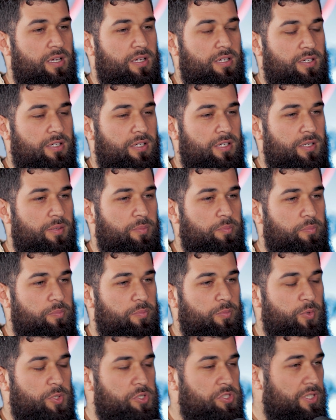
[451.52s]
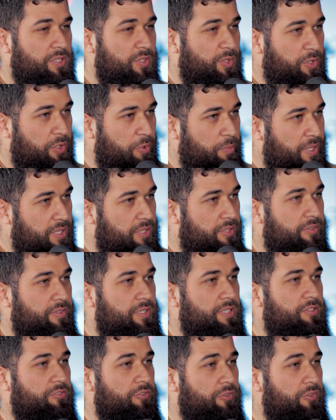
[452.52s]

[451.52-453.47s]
watching documentaries,